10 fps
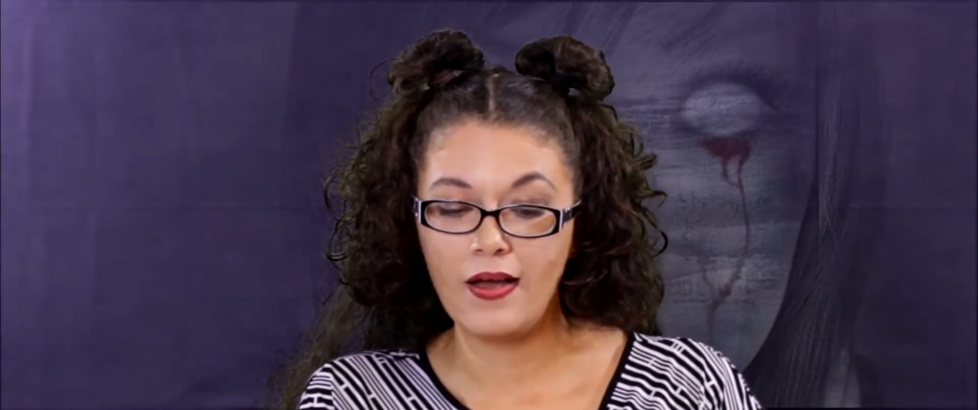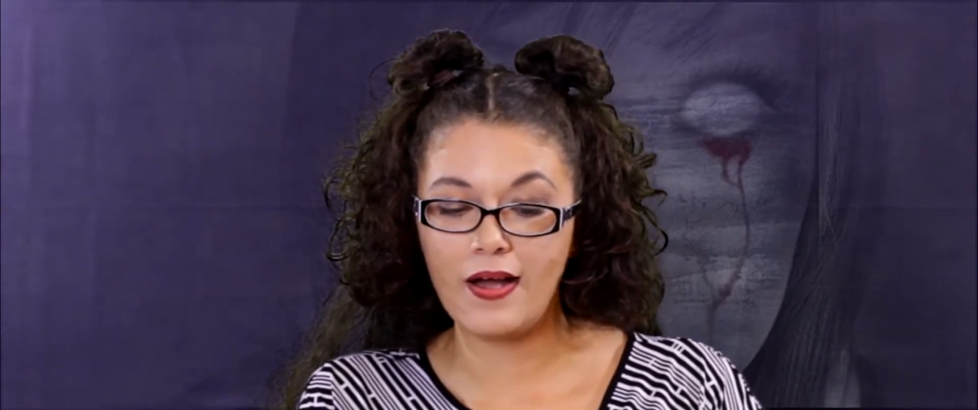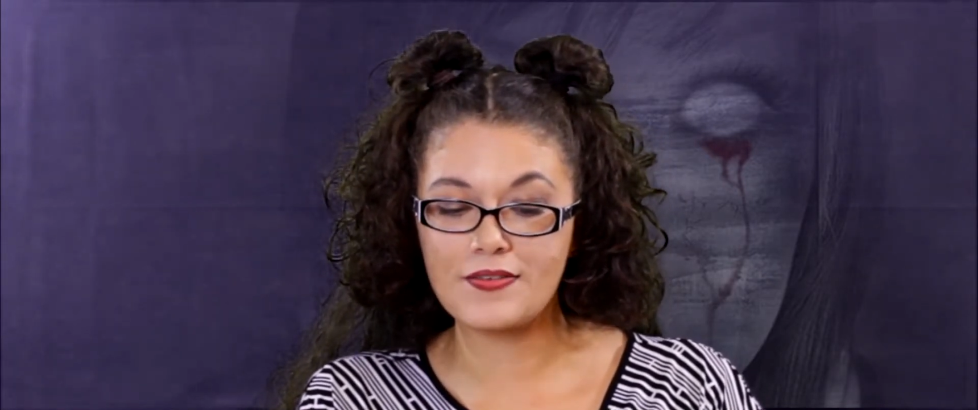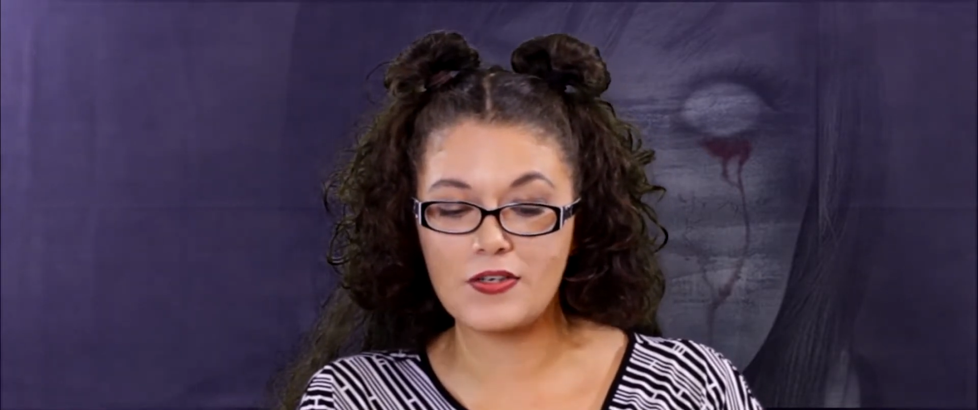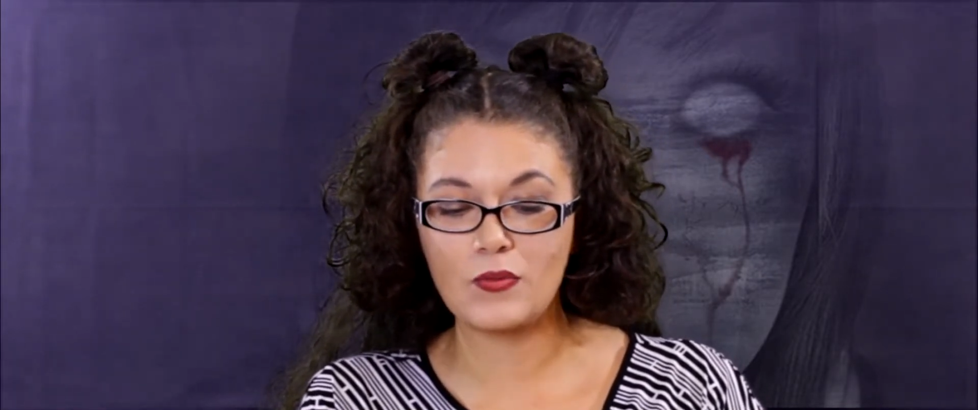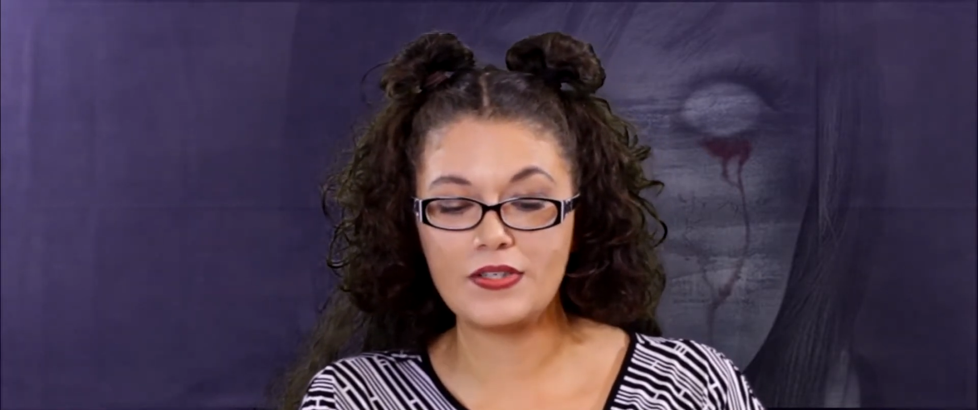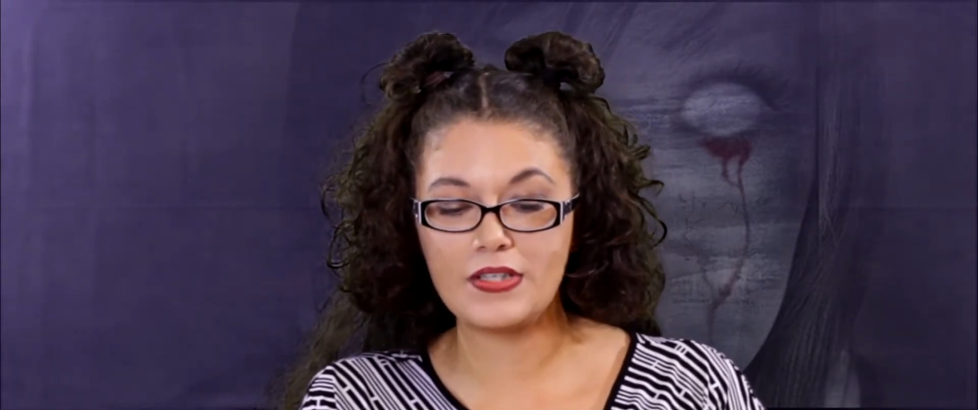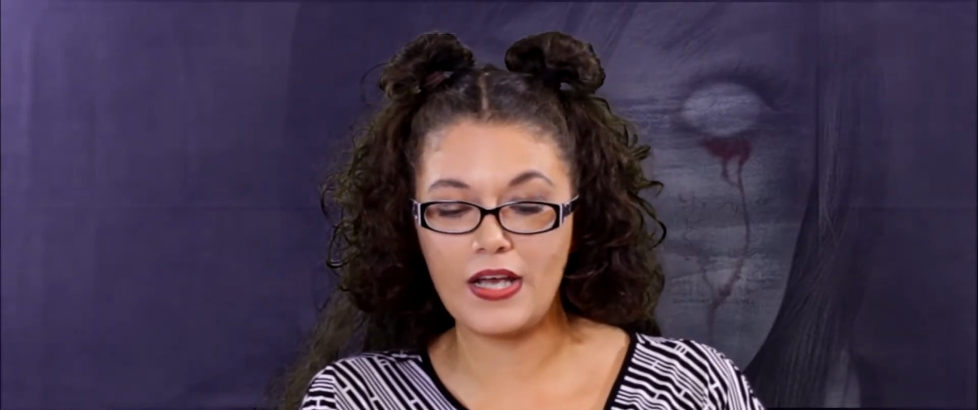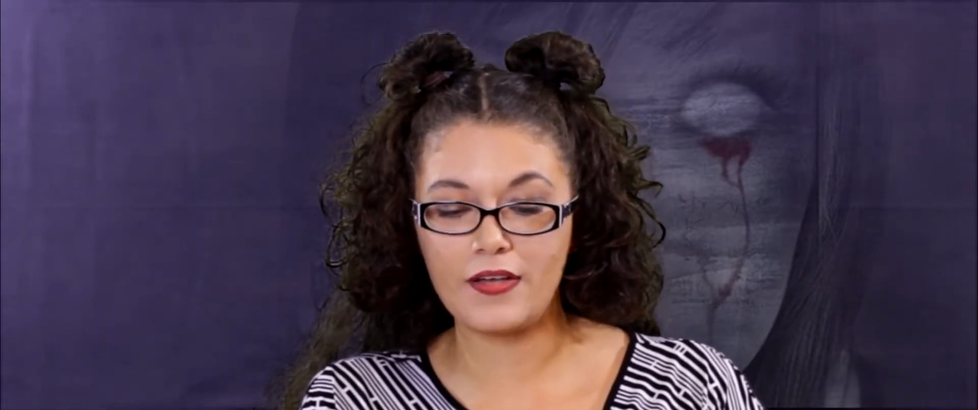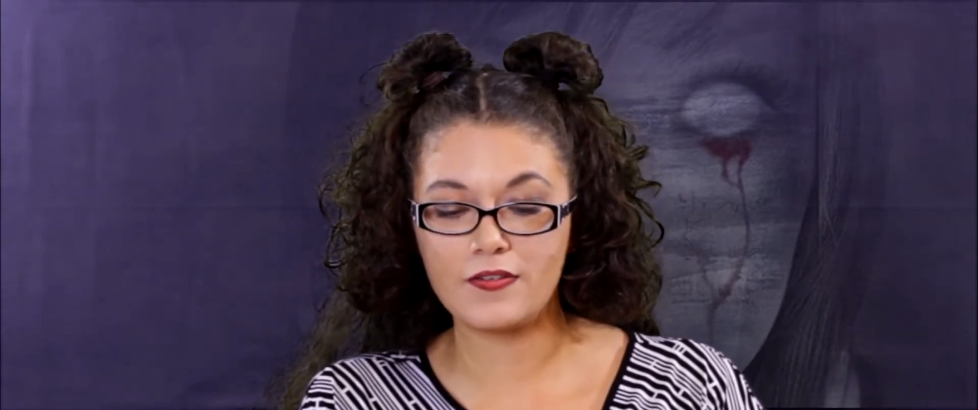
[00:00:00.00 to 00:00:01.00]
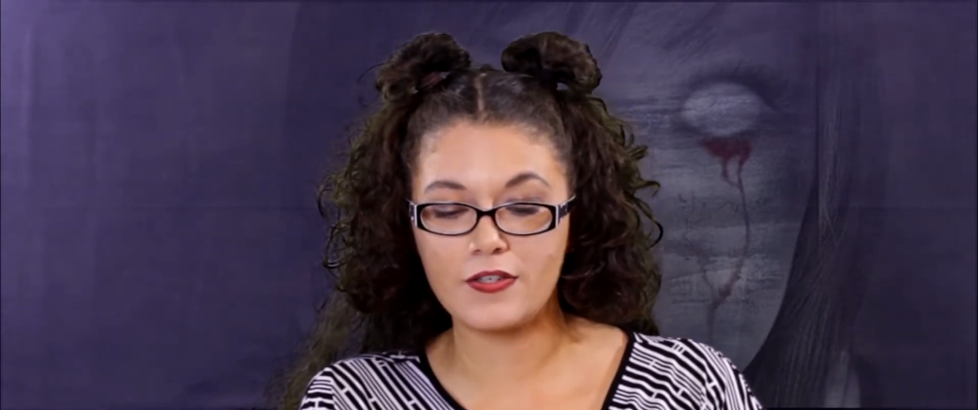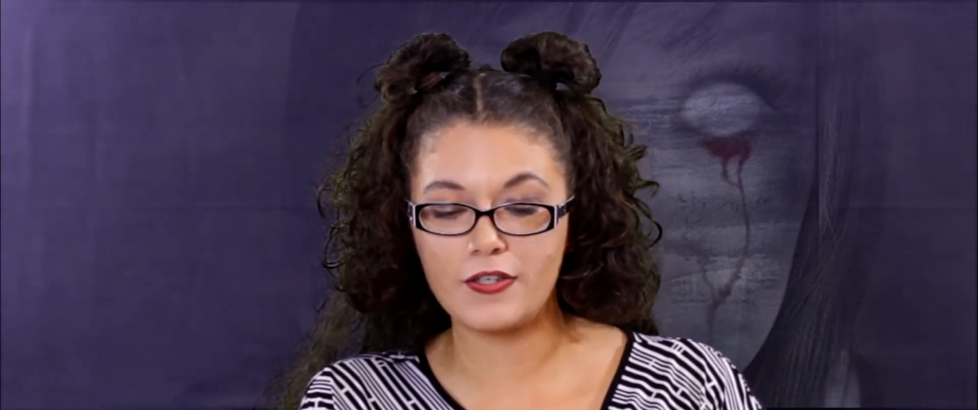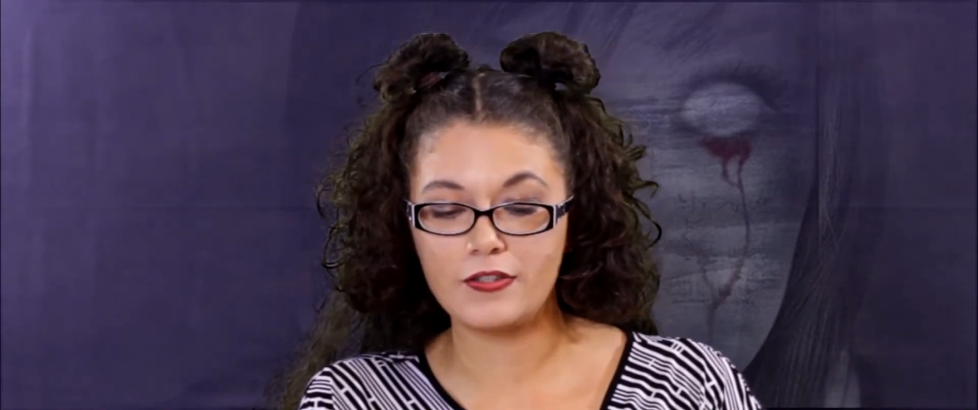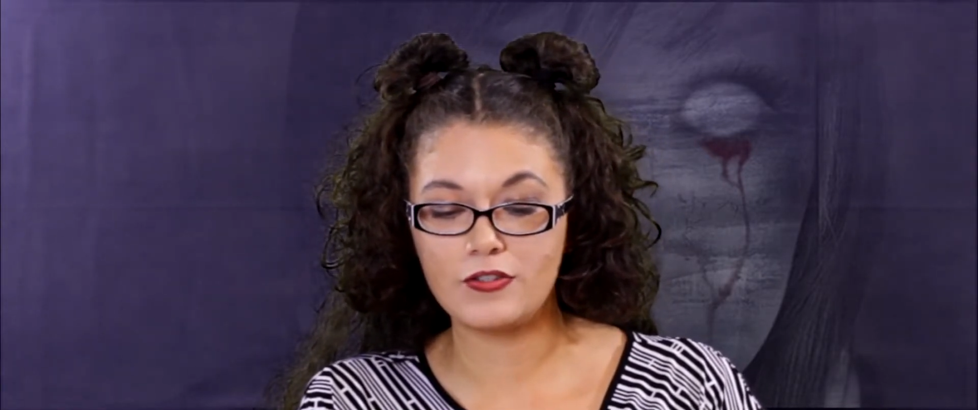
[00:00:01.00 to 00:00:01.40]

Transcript: As I went to answer,